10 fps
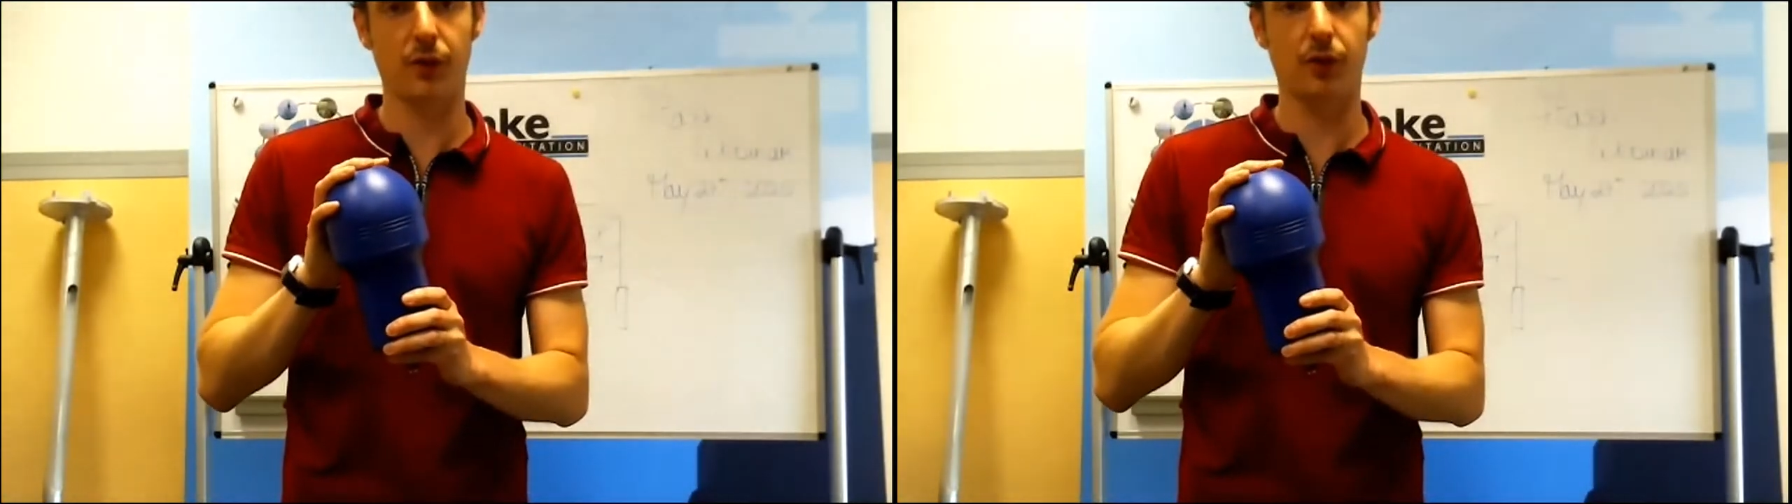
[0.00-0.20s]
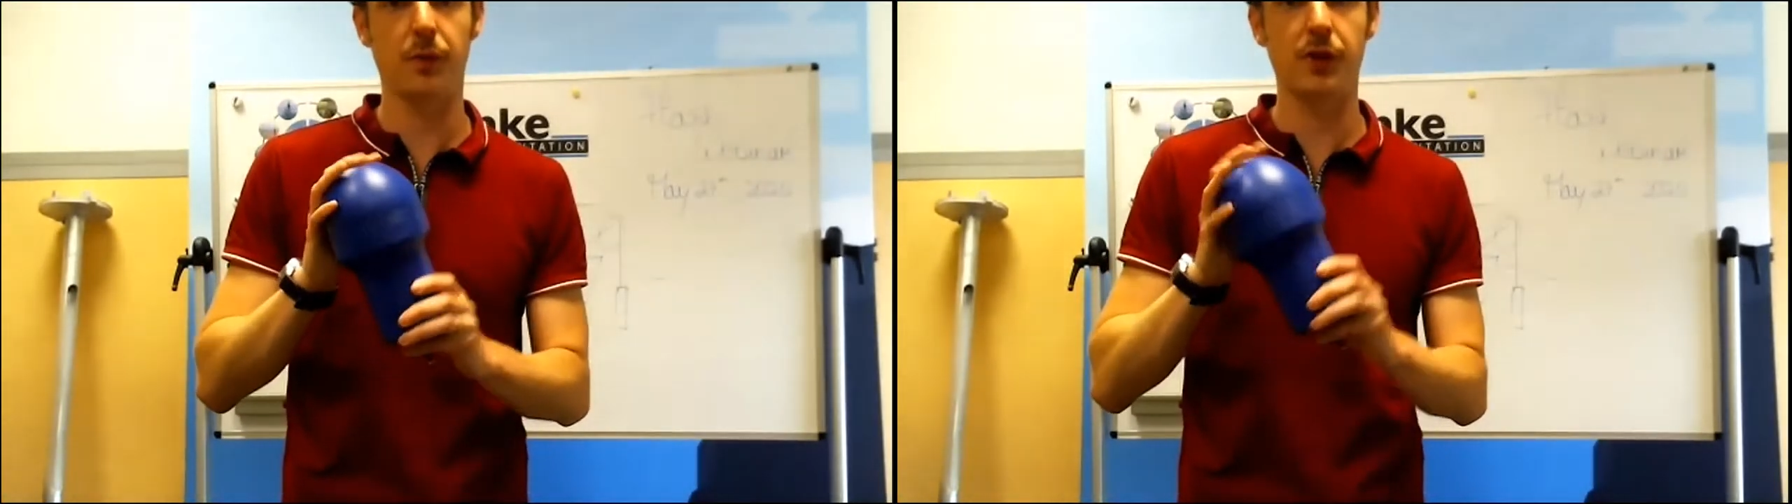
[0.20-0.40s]

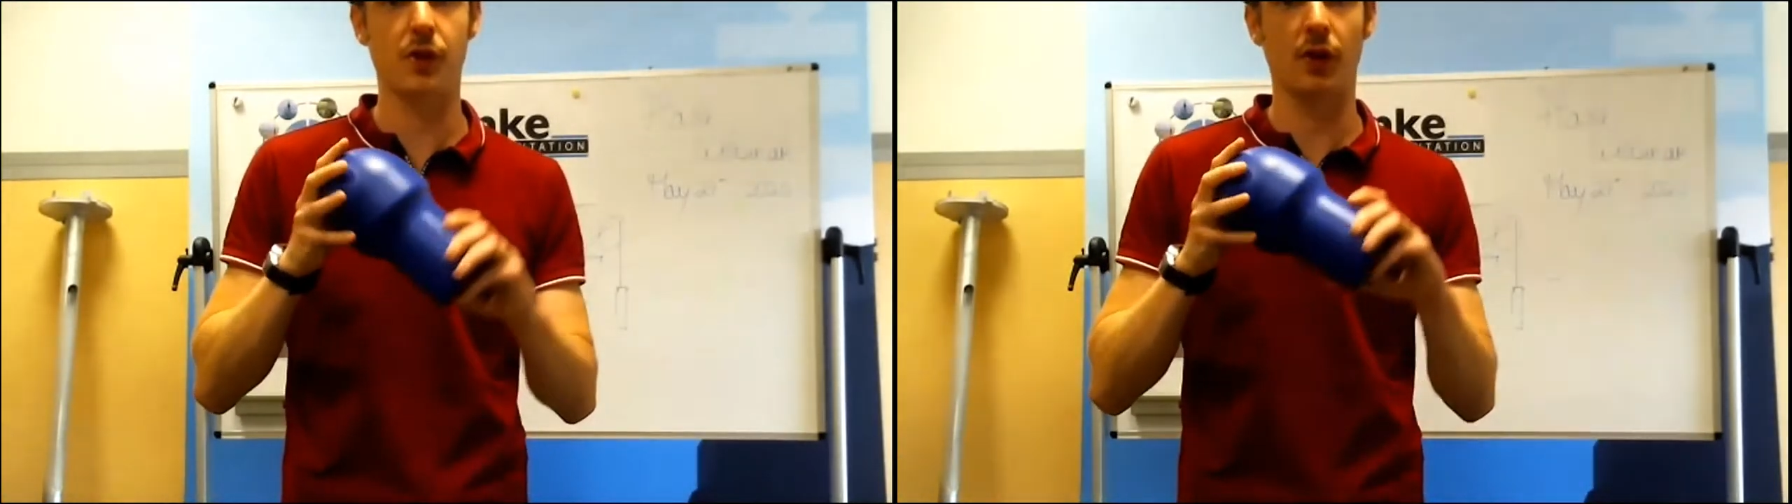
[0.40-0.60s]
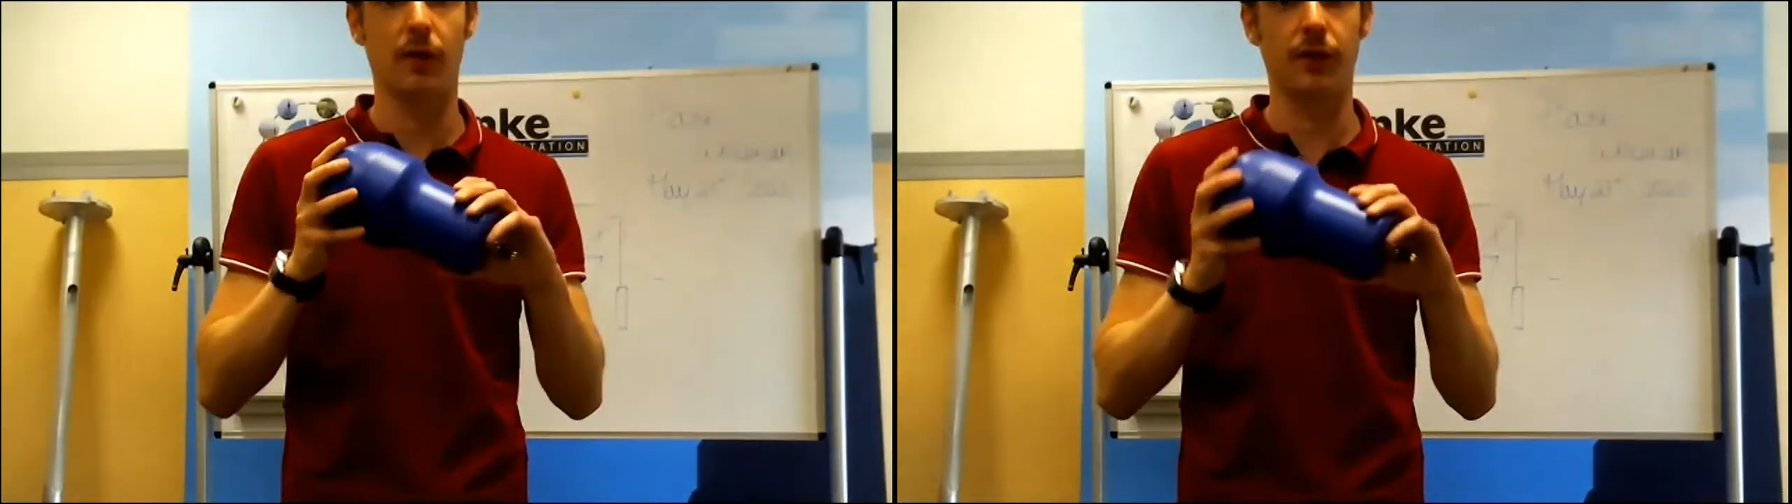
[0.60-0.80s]

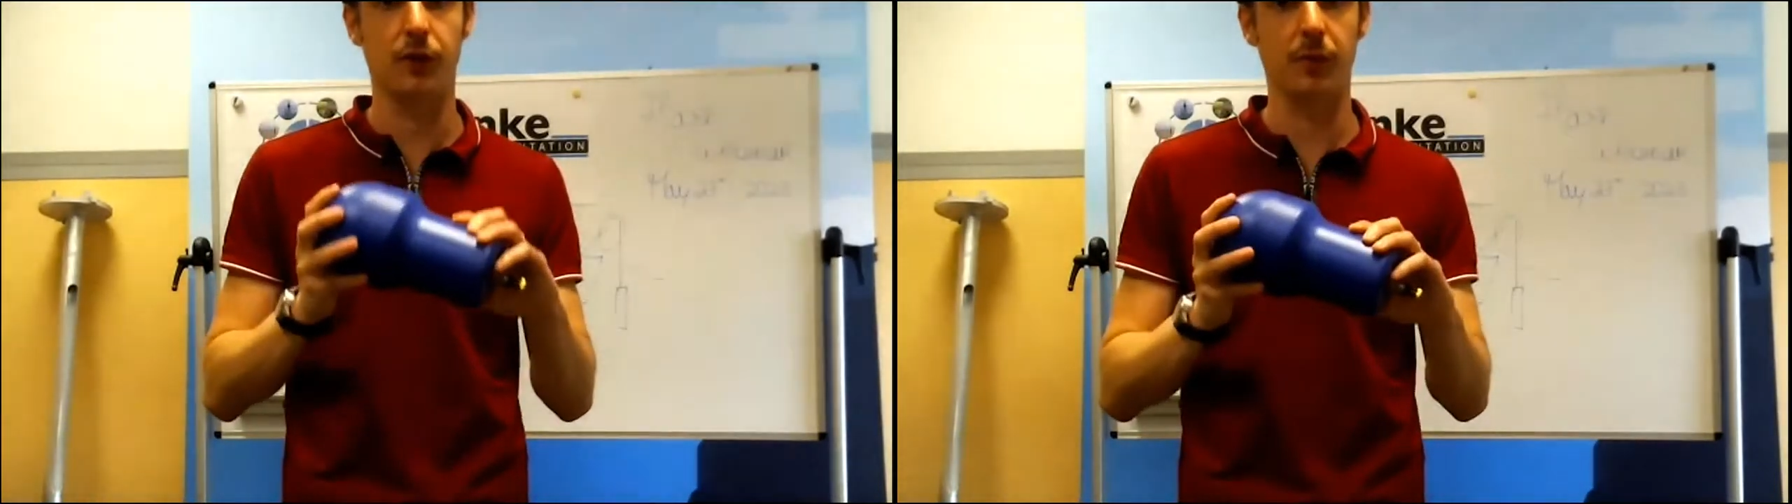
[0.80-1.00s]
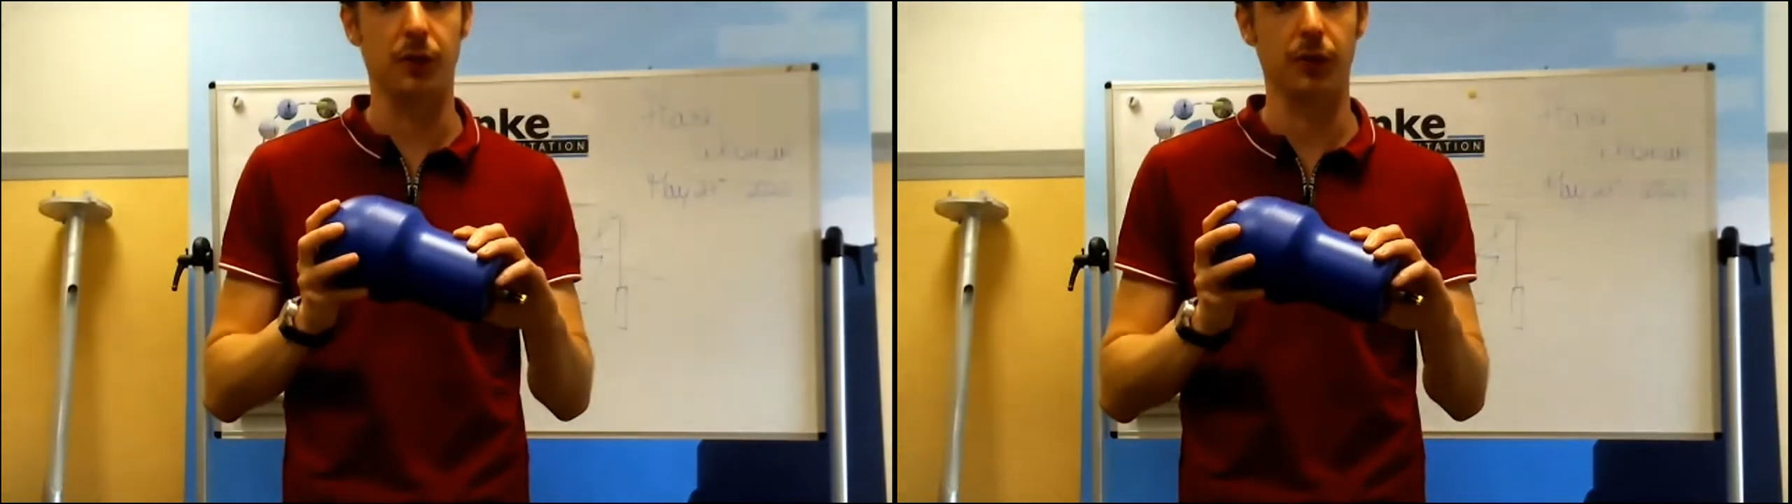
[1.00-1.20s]
transmission of
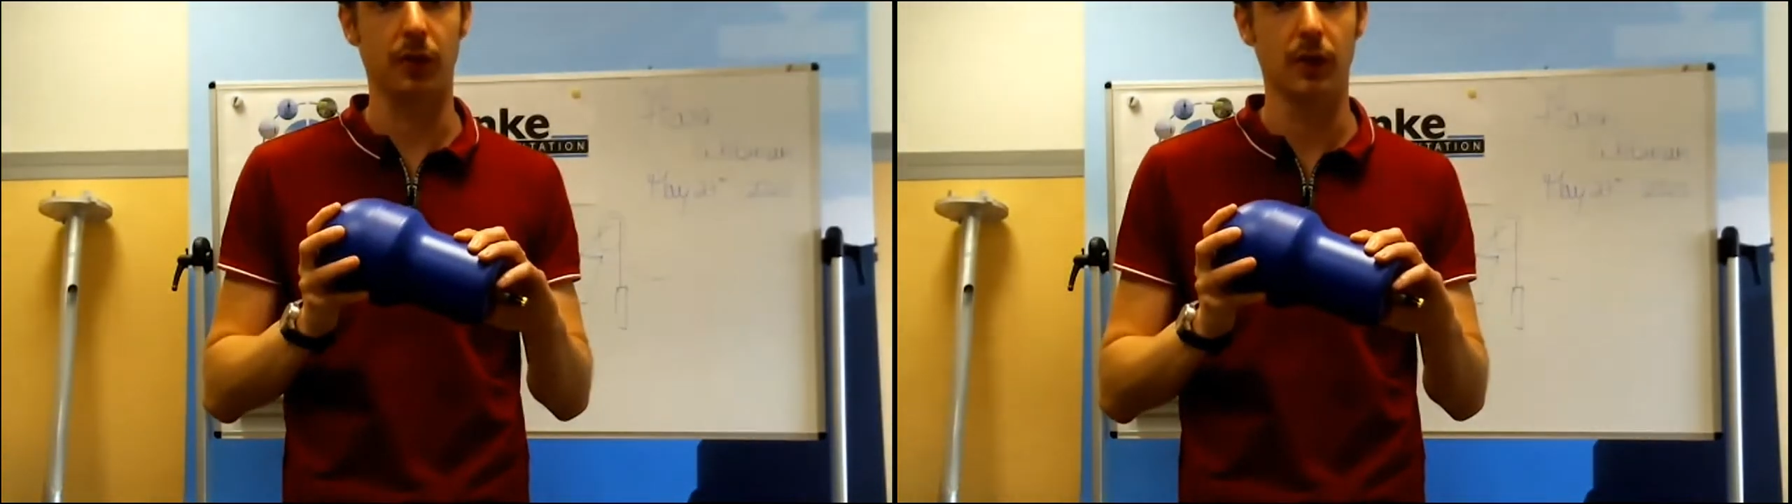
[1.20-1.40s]
this module.